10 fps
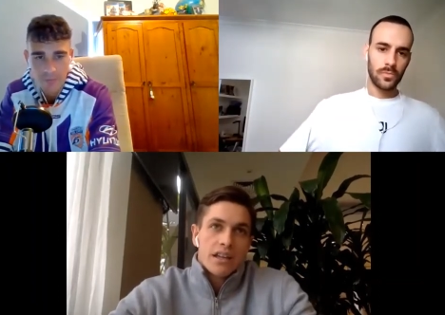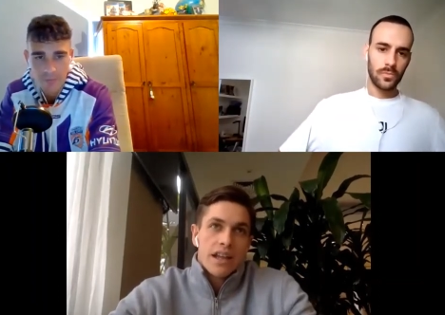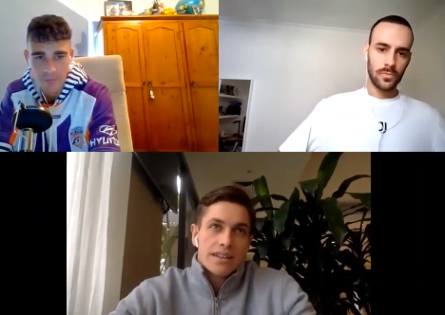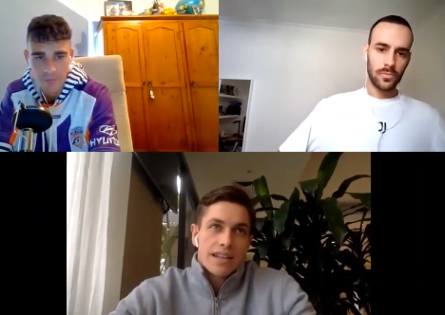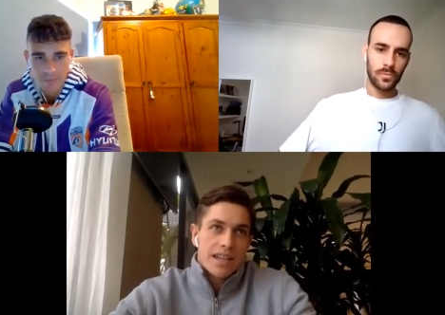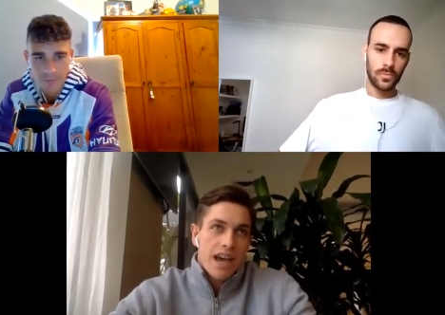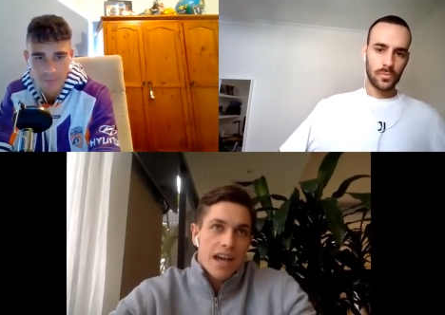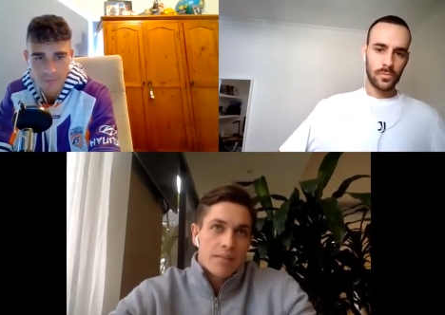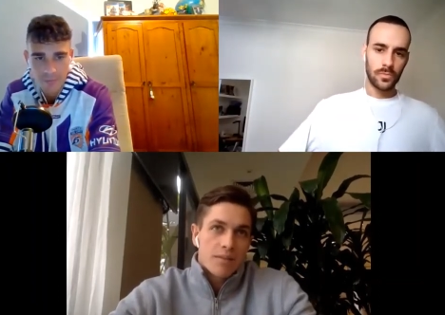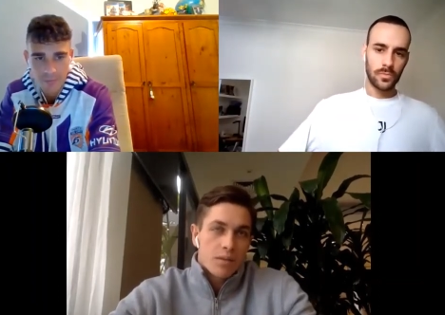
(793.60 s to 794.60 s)
Speaker 1: like the
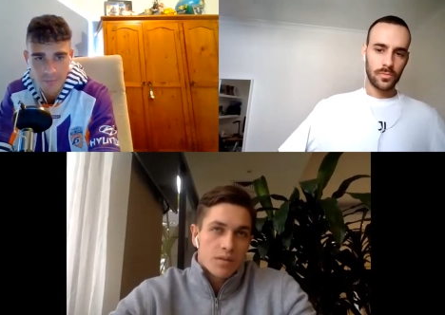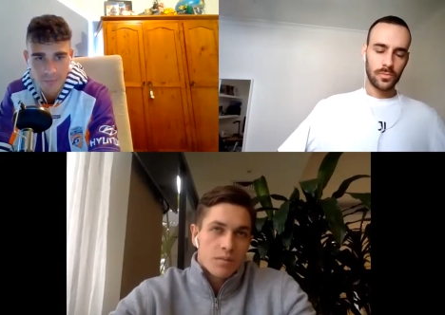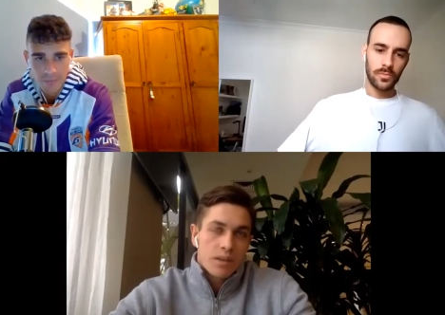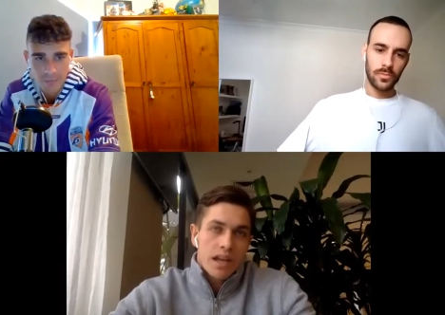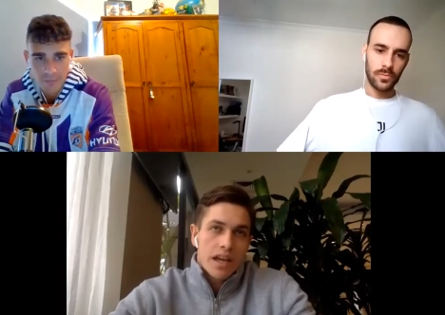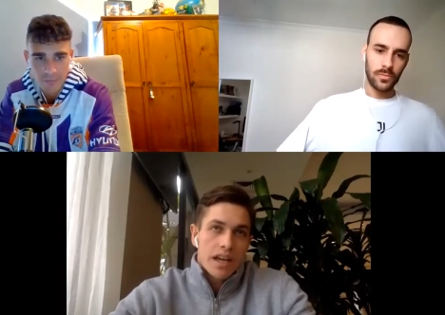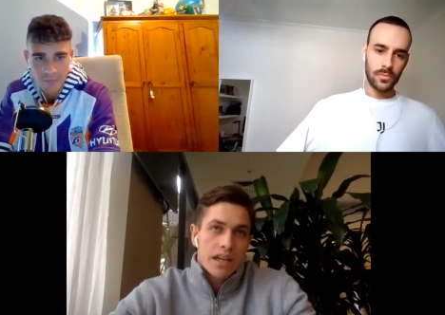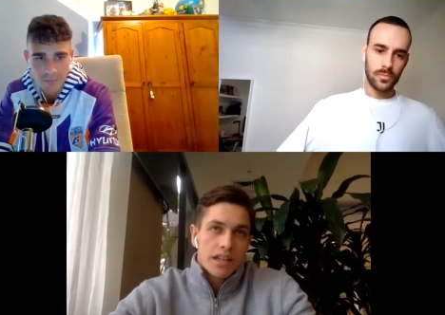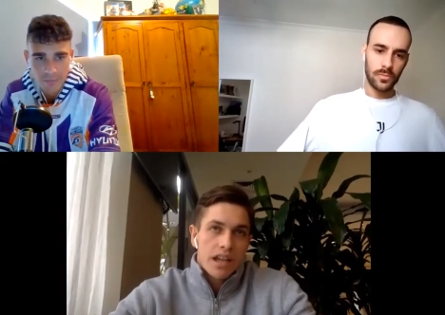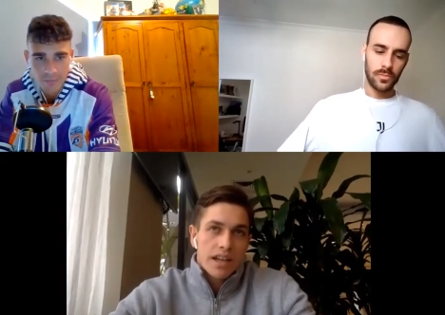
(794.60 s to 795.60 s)
games I wasn't
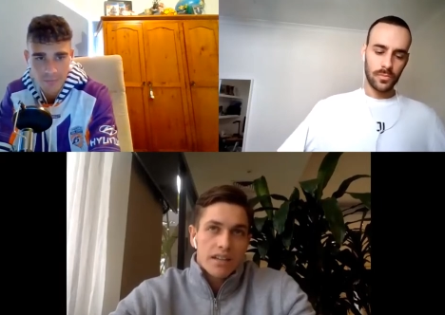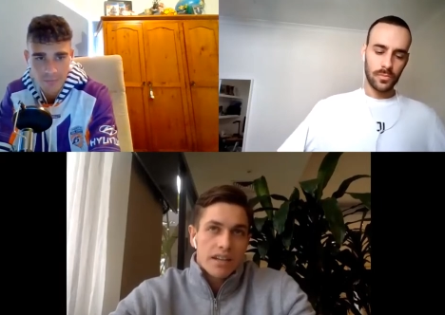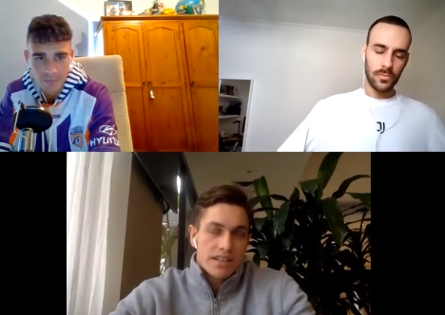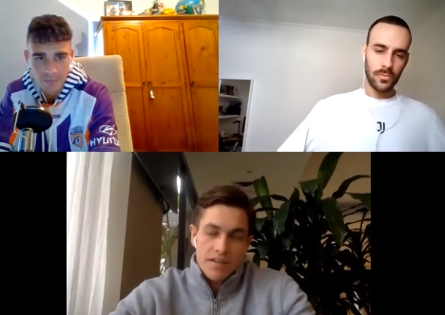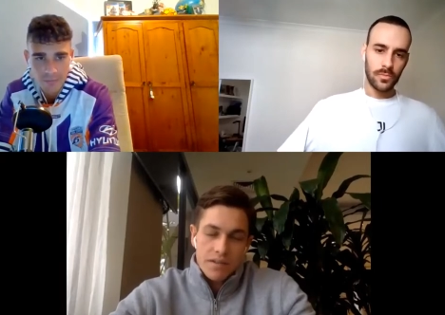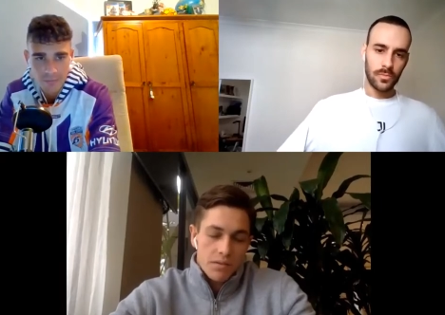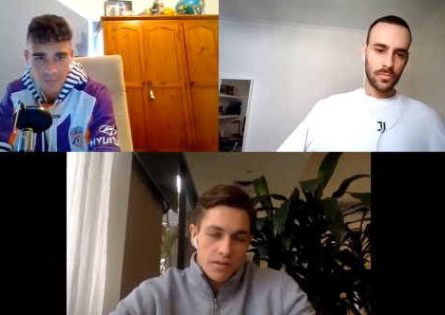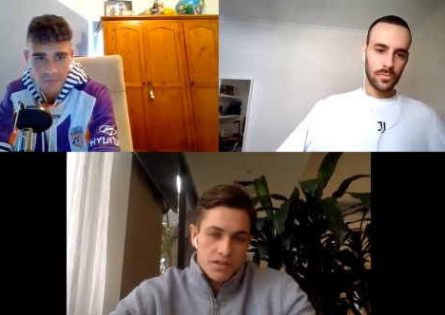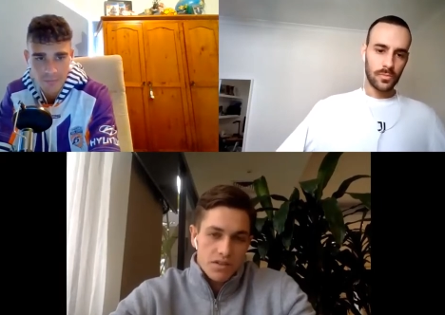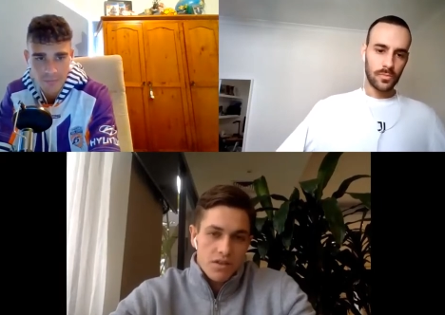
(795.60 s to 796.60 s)
playing and like I definitely
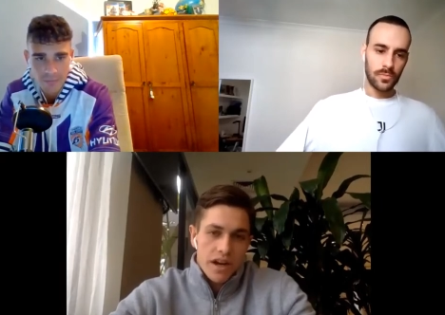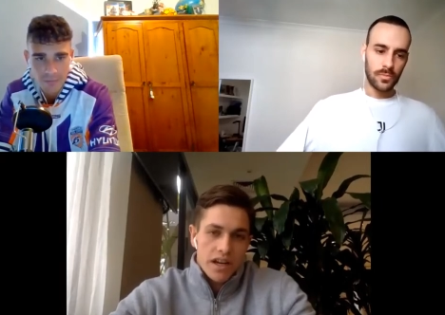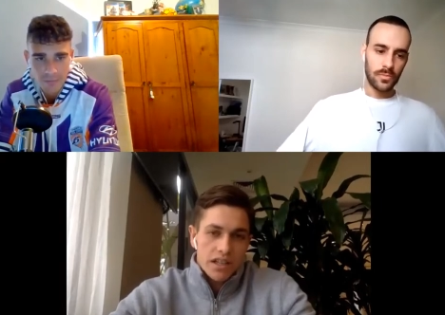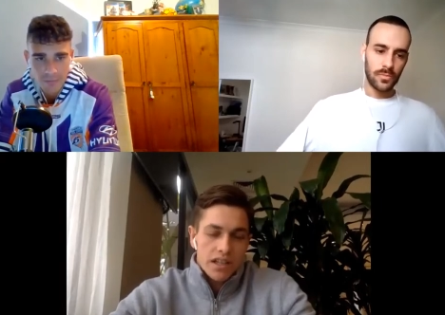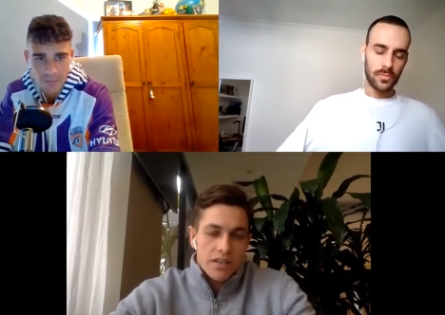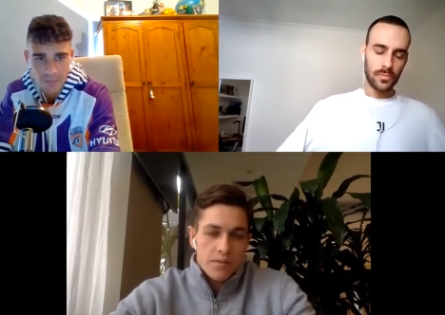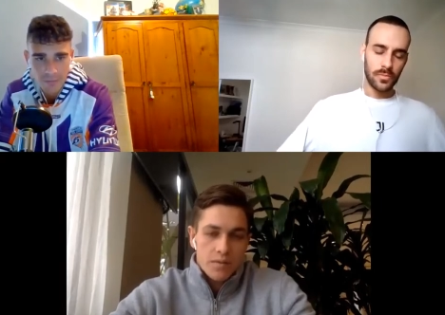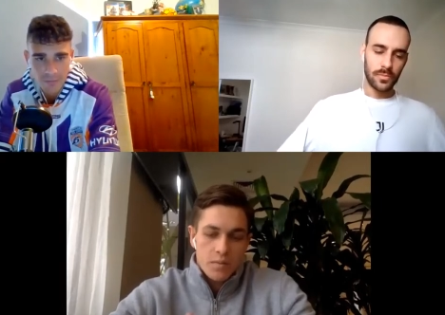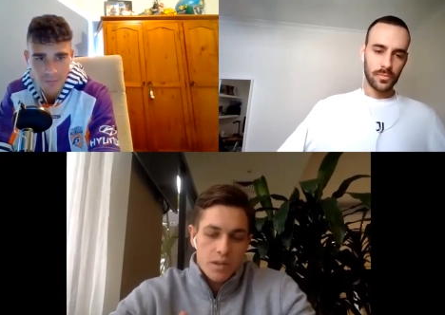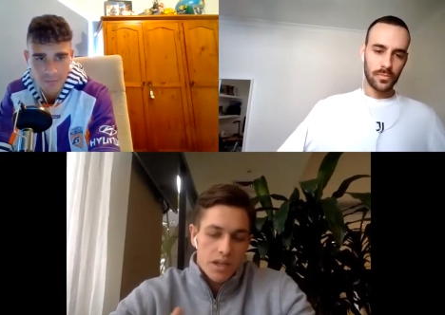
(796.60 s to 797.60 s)
wasn't training. Like if it
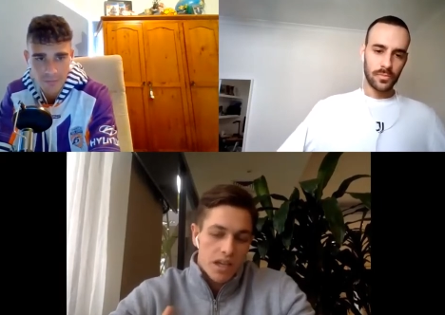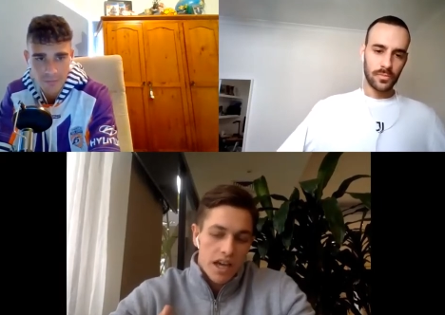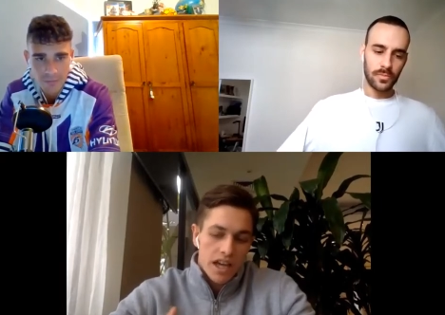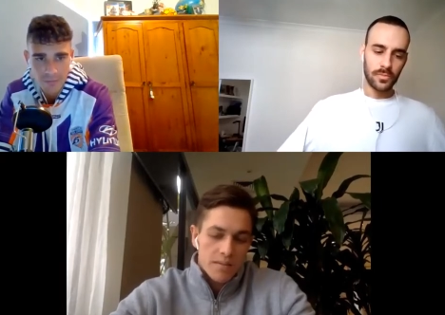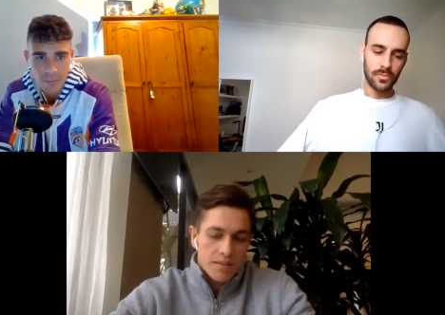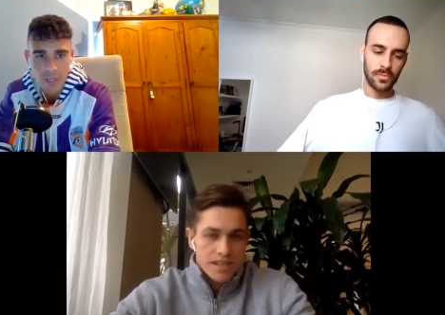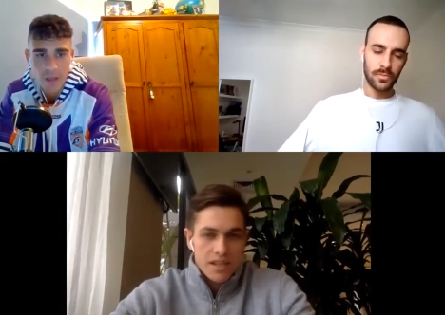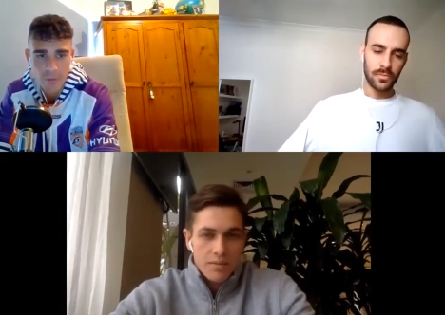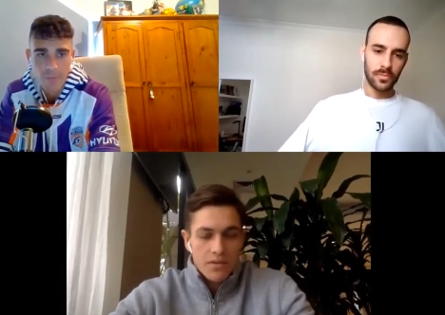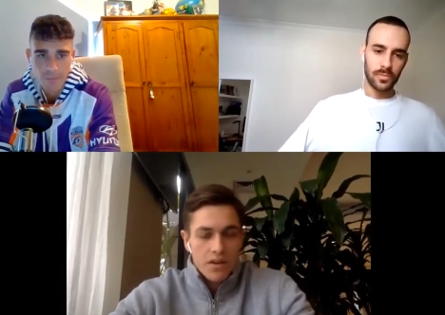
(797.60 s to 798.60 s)
was bigger games yeah. like
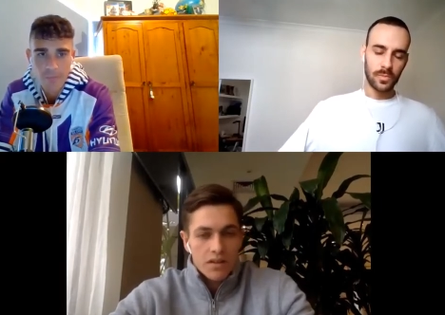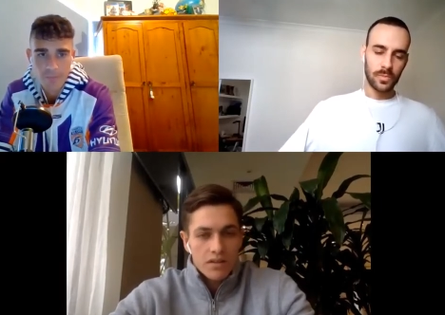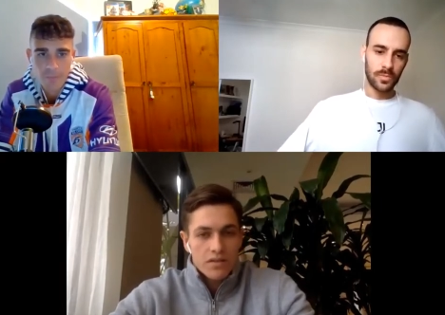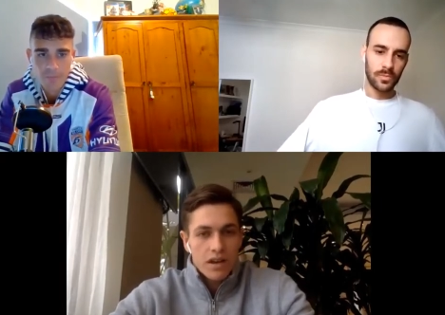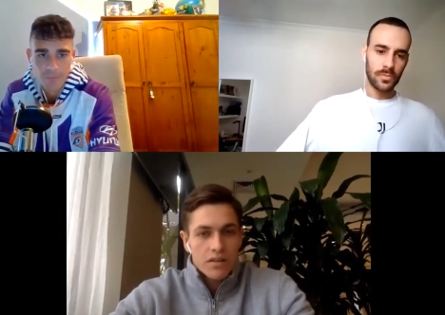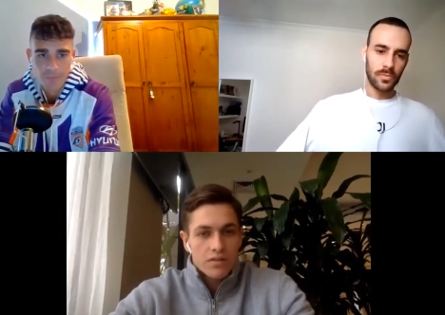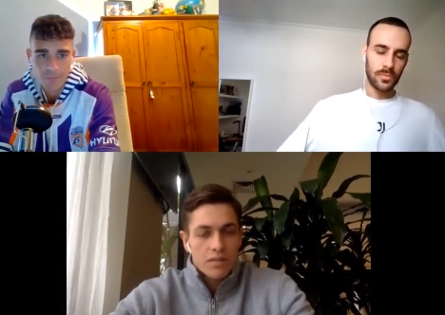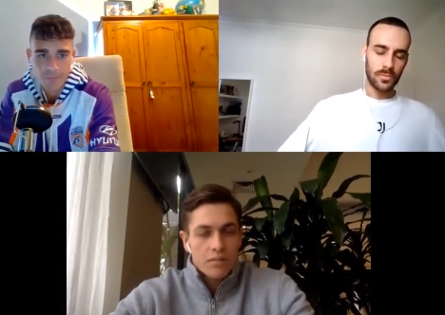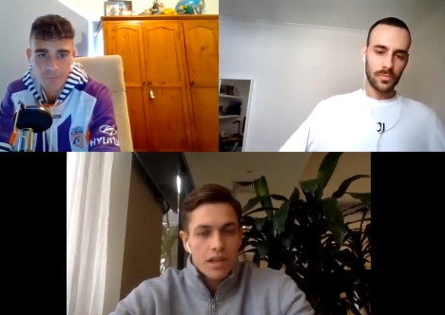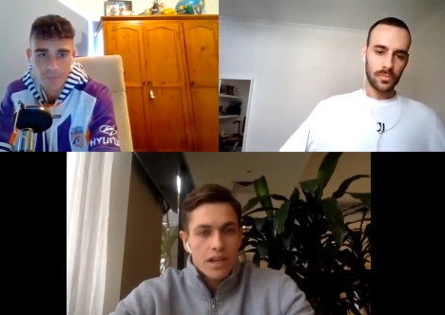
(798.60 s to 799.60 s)
semi-finals, finals,
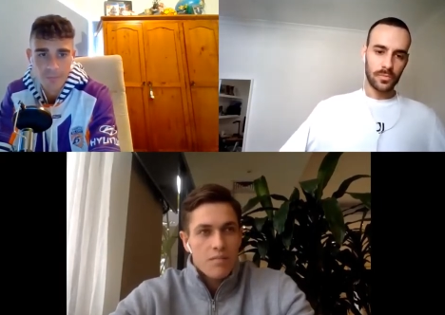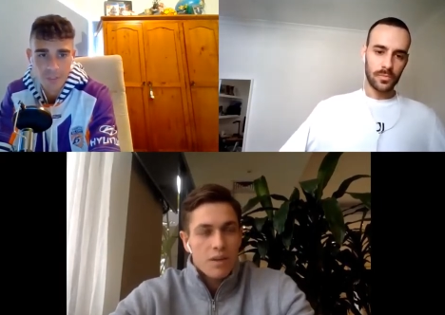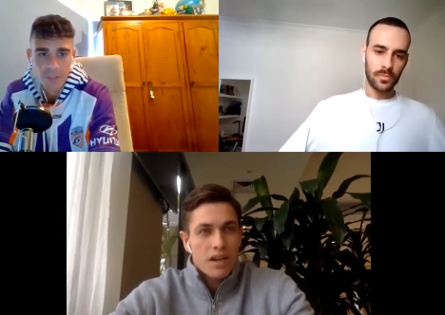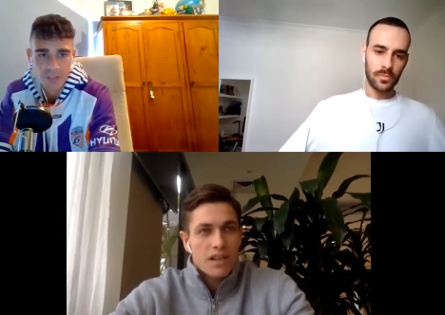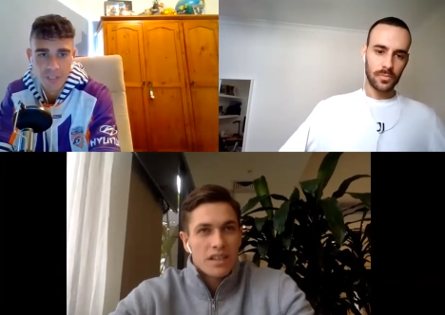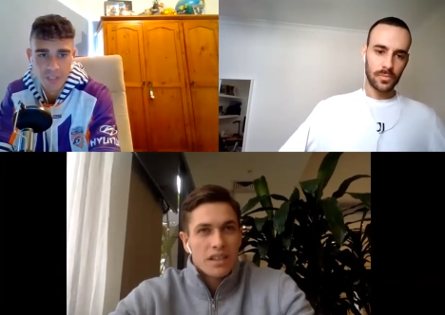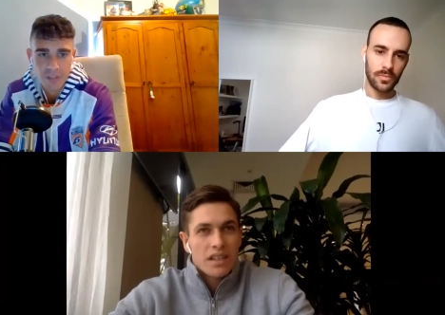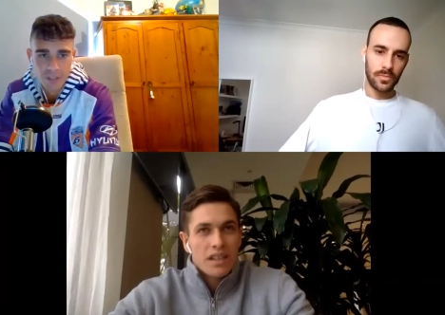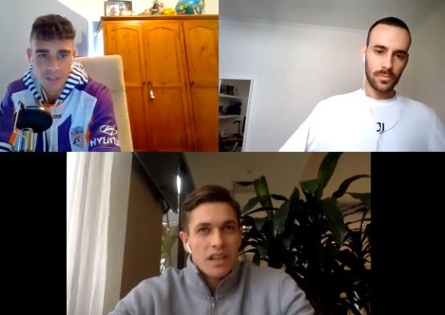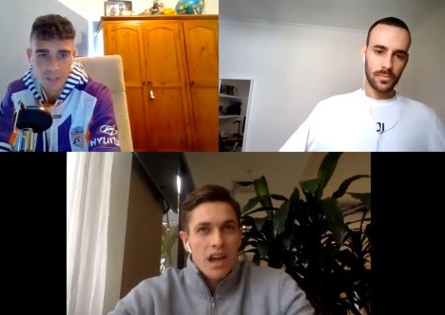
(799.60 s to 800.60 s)
I'd played, but
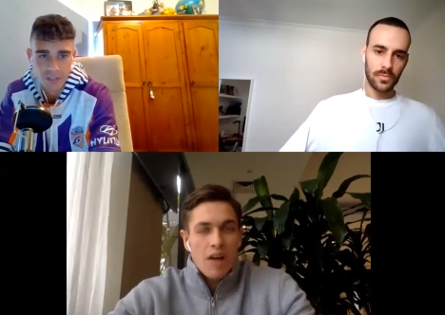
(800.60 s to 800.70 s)
yeah.